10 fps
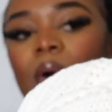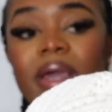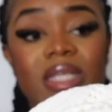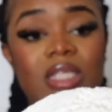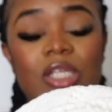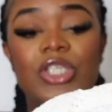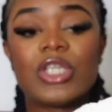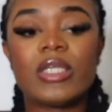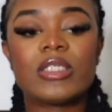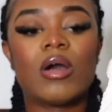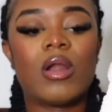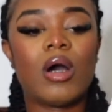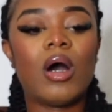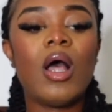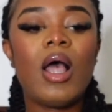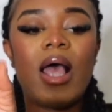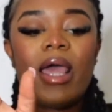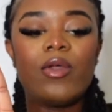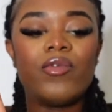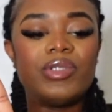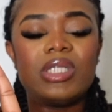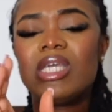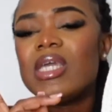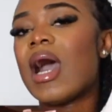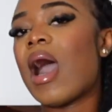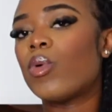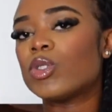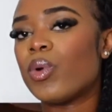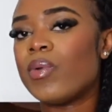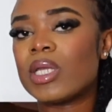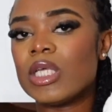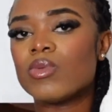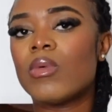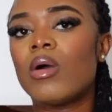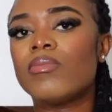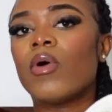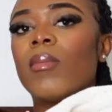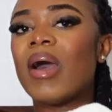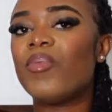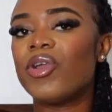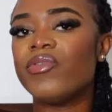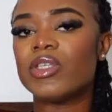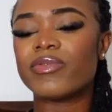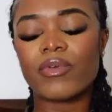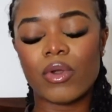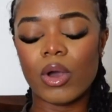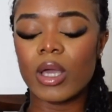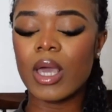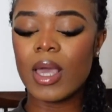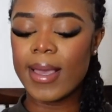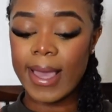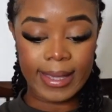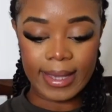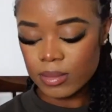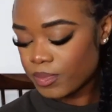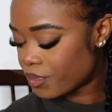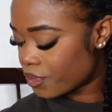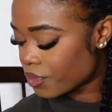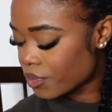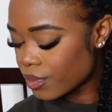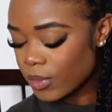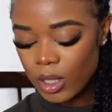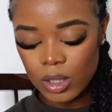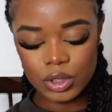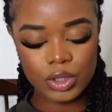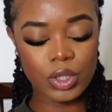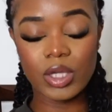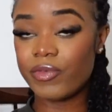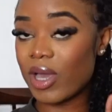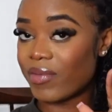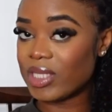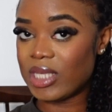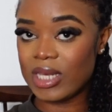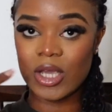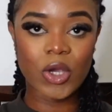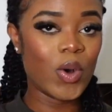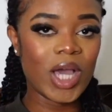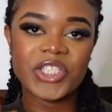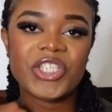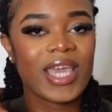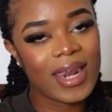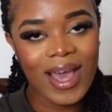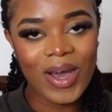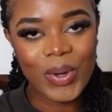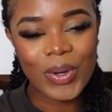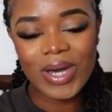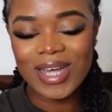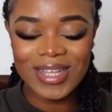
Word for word: but it's such a nice color and obviously I was wearing this one on my previous vlog again so if you haven't seen it go and check it out